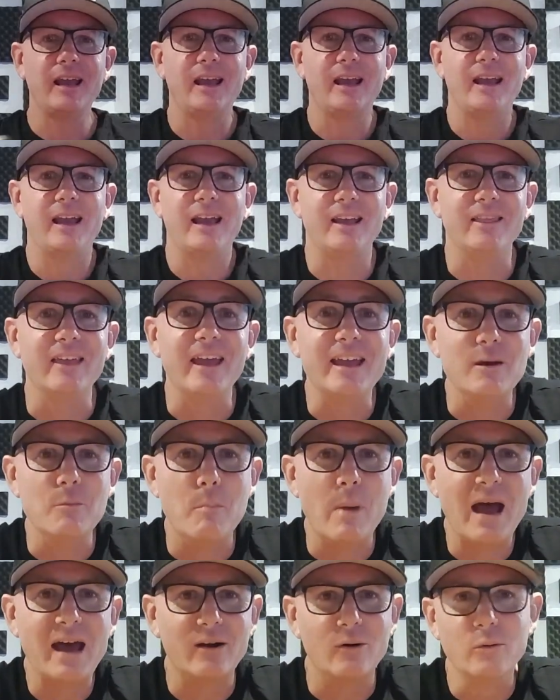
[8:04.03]
in the heat of
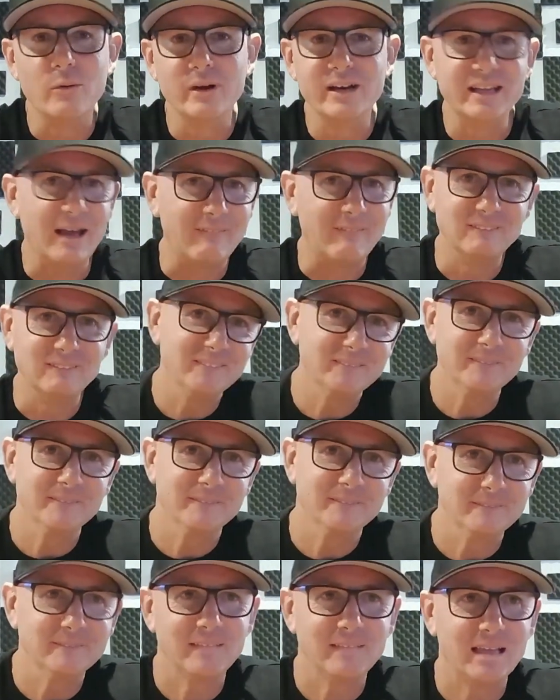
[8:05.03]
battle, when you're
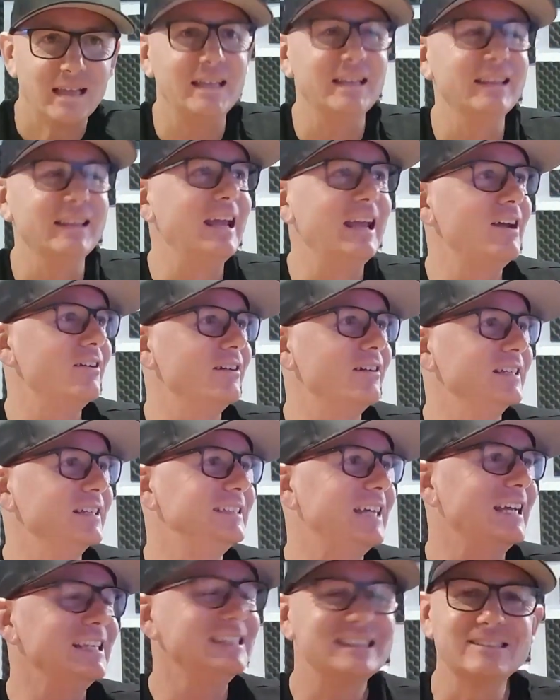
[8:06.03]
in there and
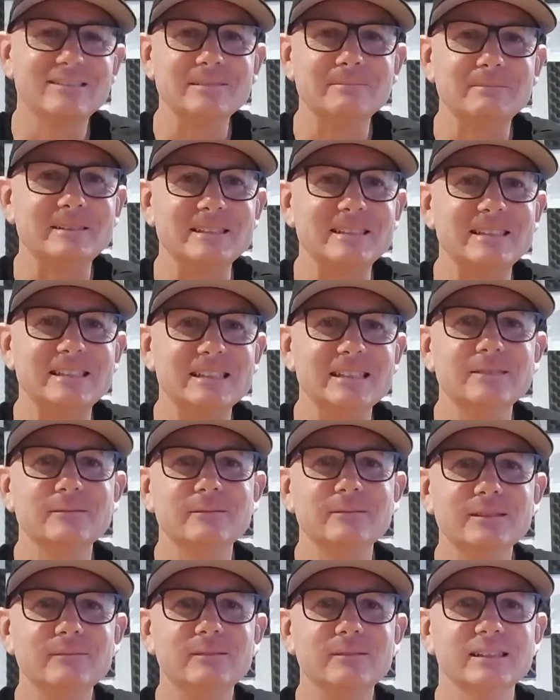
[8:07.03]
intense gripping the steering
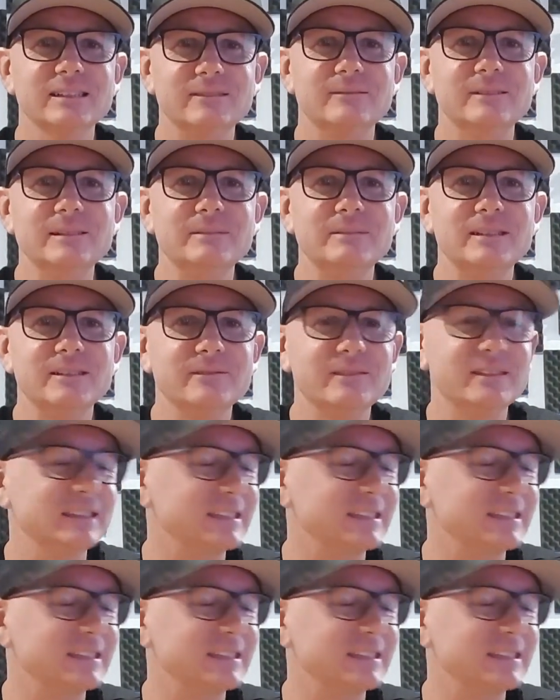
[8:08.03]
wheel, wanting to rip it off its